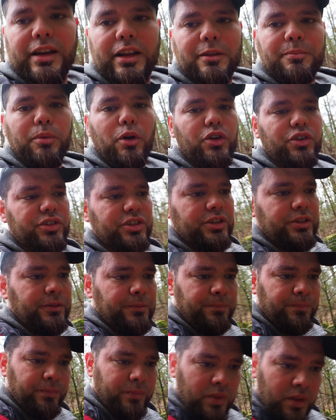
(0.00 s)
exposure,
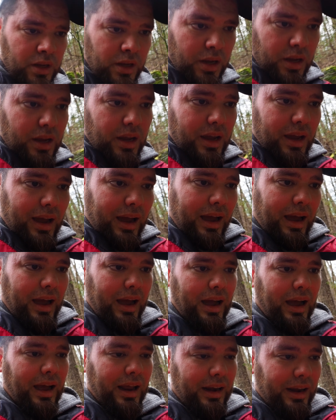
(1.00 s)

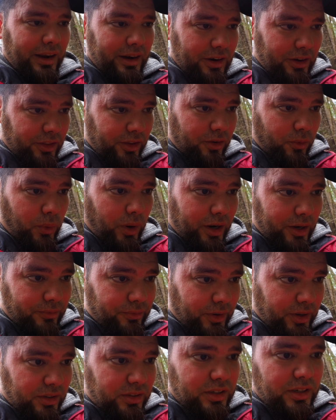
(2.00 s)
I like how the
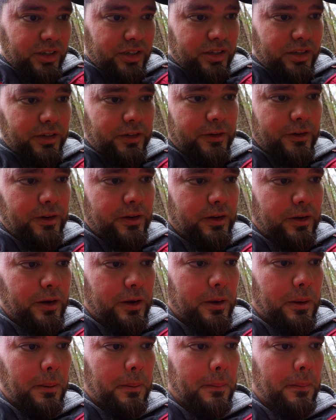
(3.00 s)
waterfalls look,
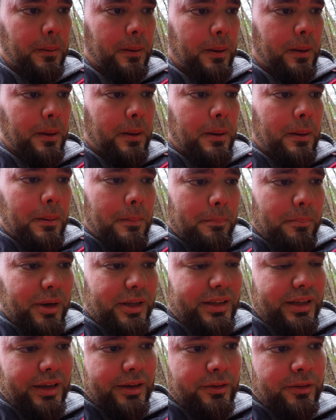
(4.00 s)

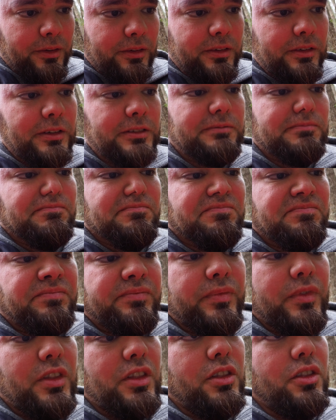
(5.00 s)
but then
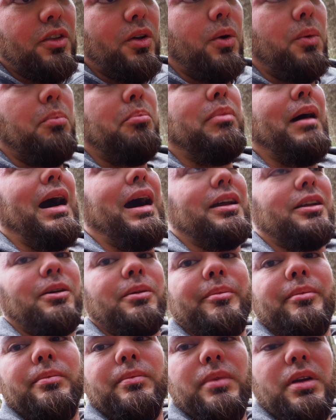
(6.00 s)
the
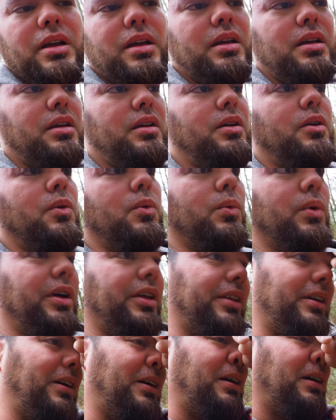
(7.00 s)
bottom where
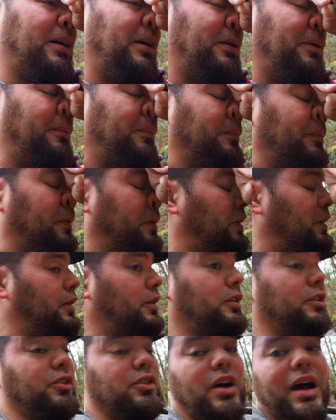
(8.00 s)

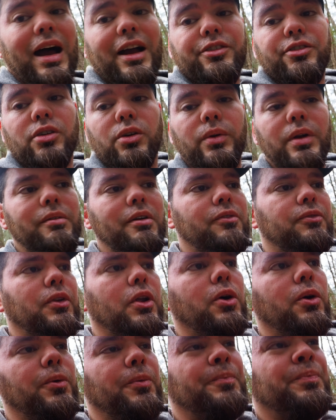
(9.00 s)
the actual river
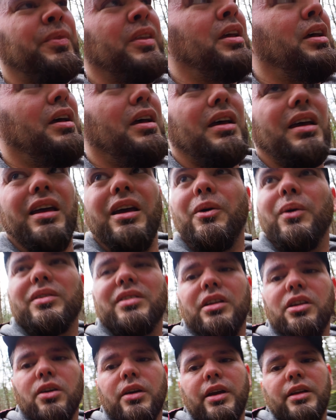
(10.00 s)
flow, it
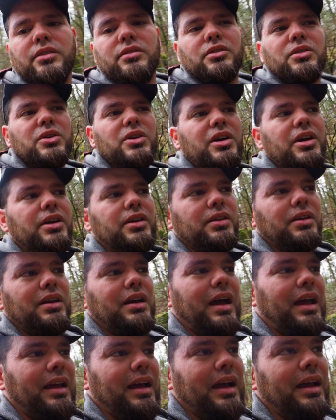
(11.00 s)
wasn't looking too good.
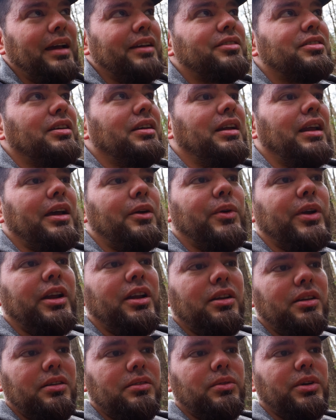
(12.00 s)
I actually like
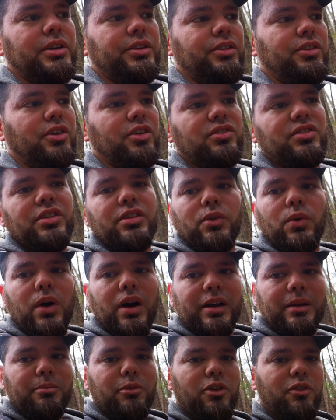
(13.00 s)
when you can see the
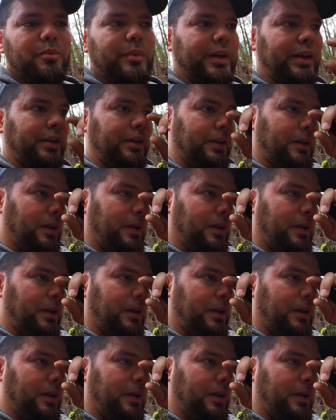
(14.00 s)
water movement,